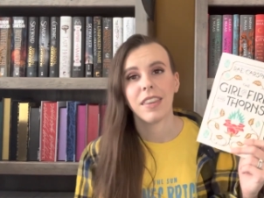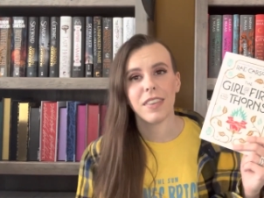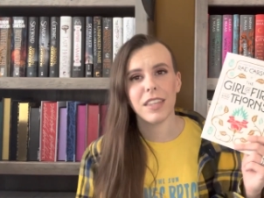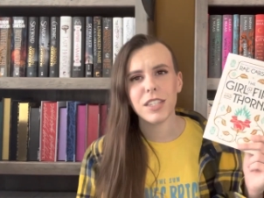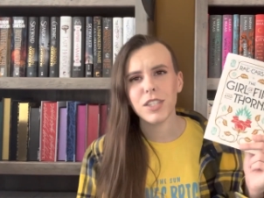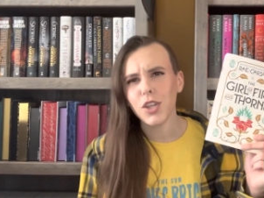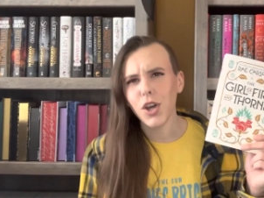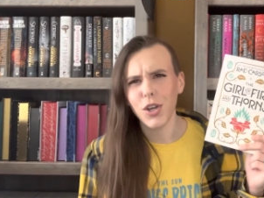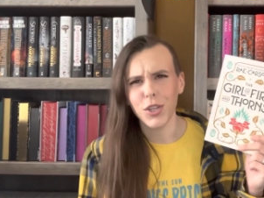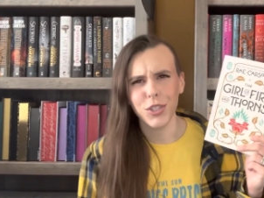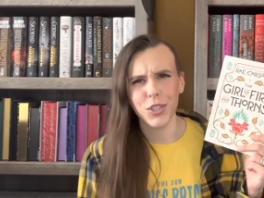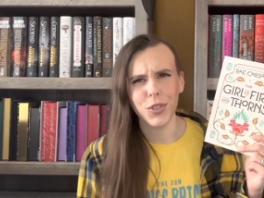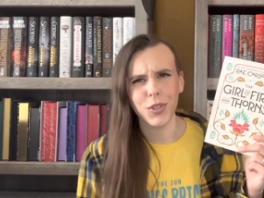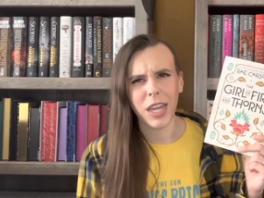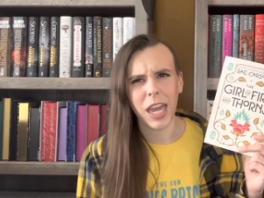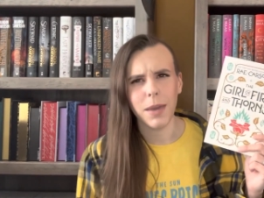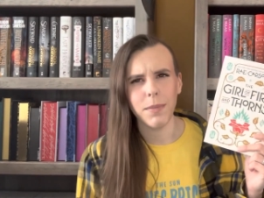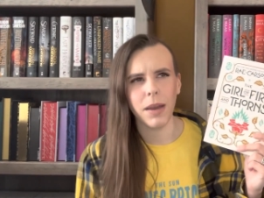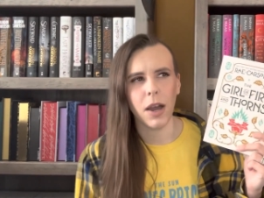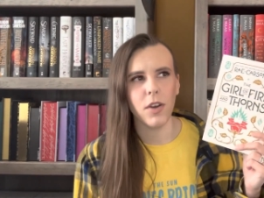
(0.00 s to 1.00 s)
This also
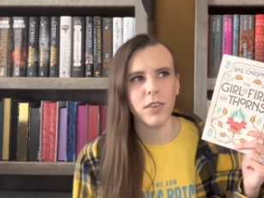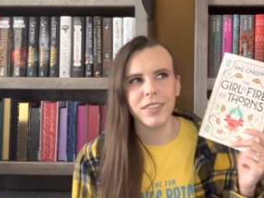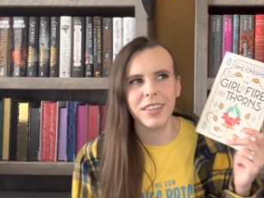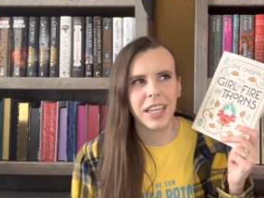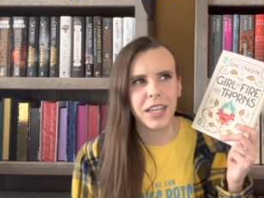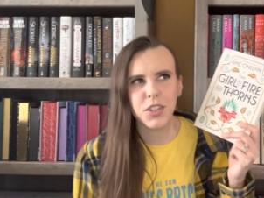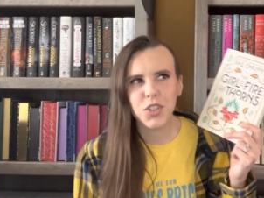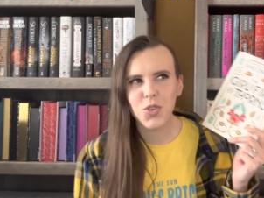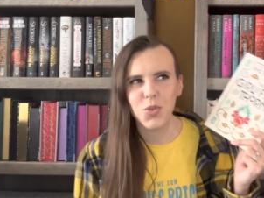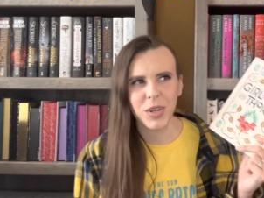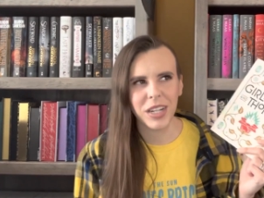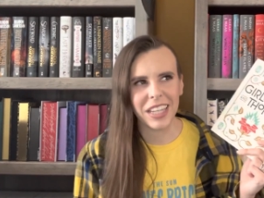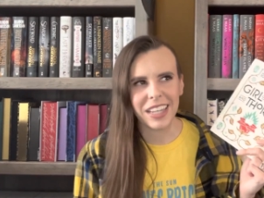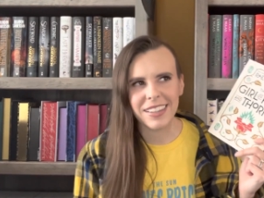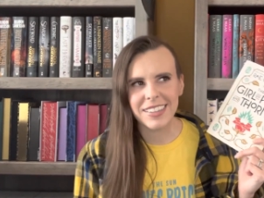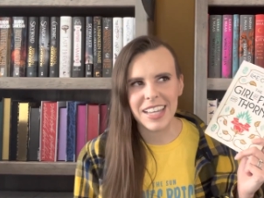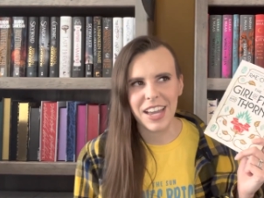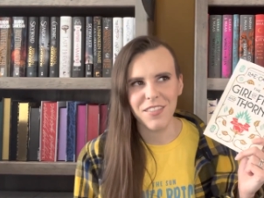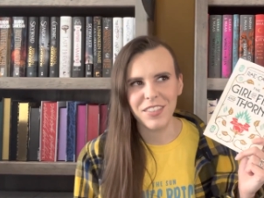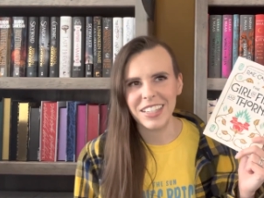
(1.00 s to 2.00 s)
came out in like
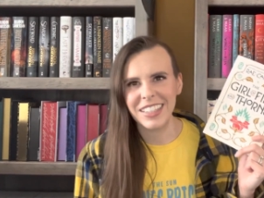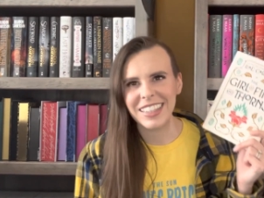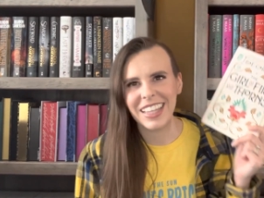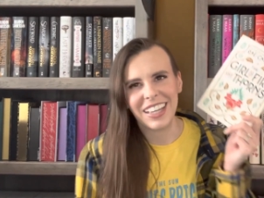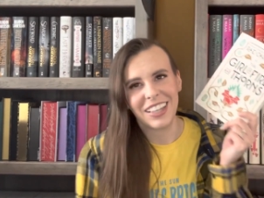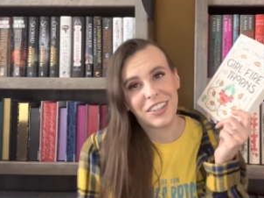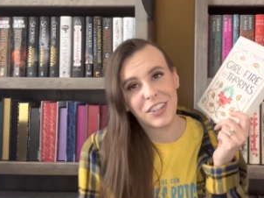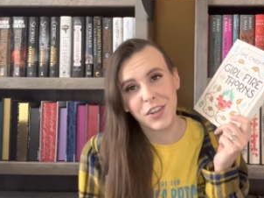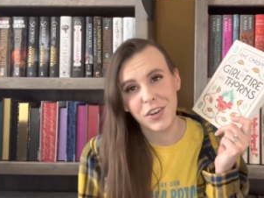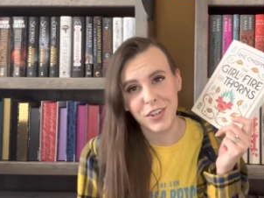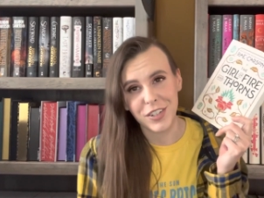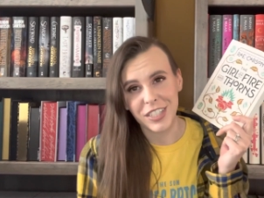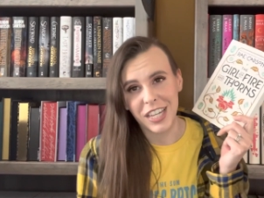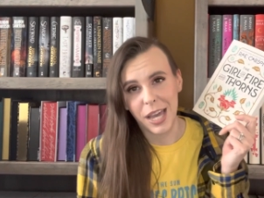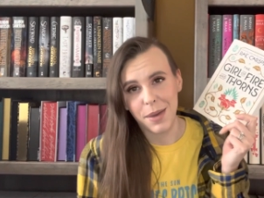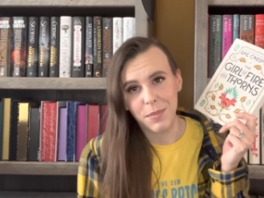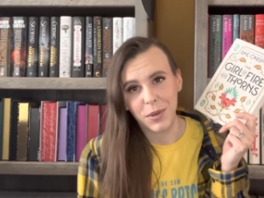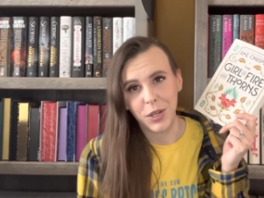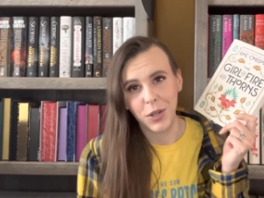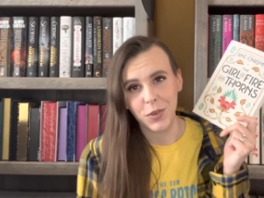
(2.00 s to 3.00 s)
2011, like a long
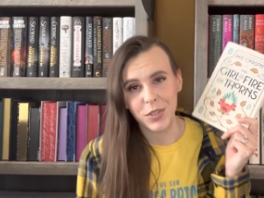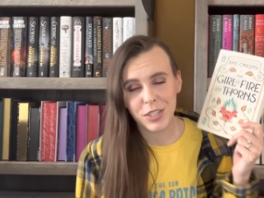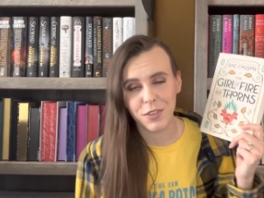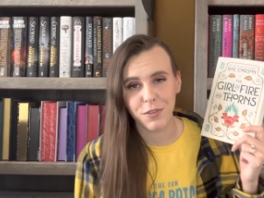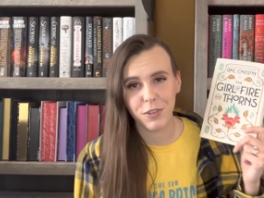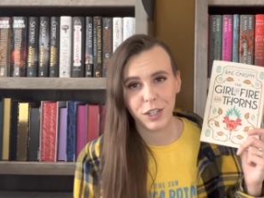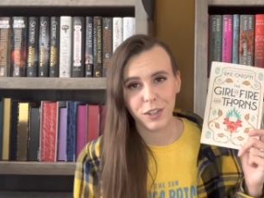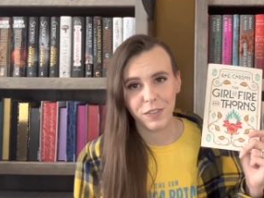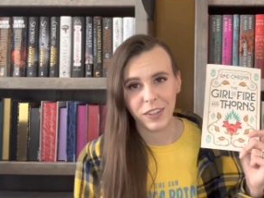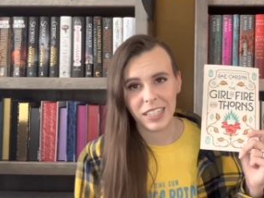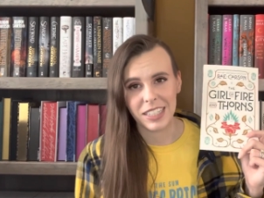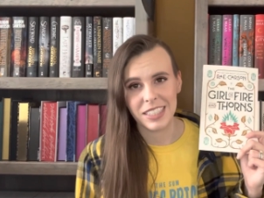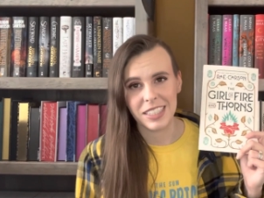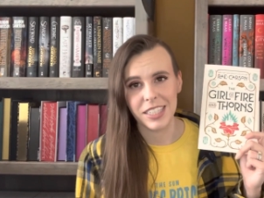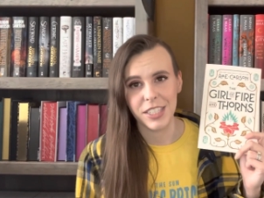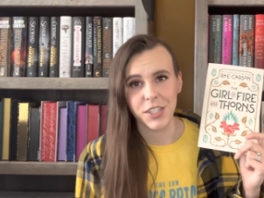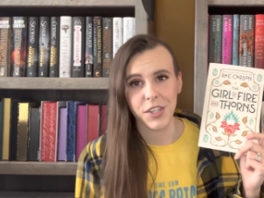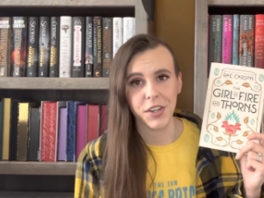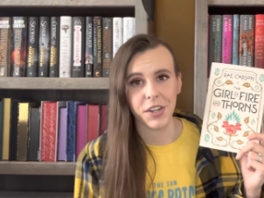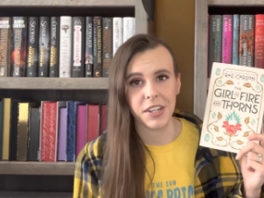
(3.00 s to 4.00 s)
time ago, as a fur fantasy
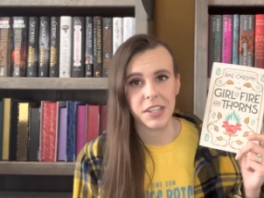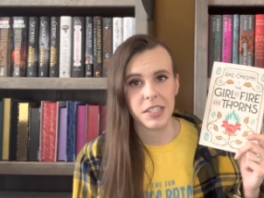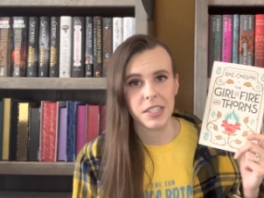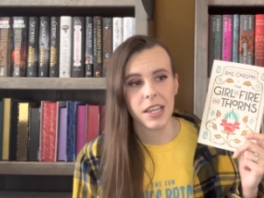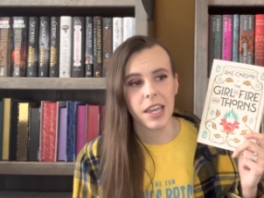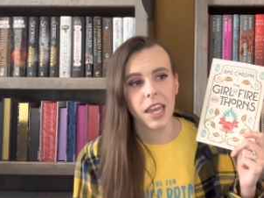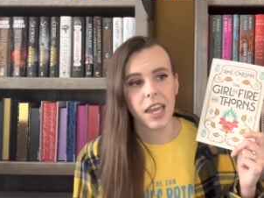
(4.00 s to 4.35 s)
series,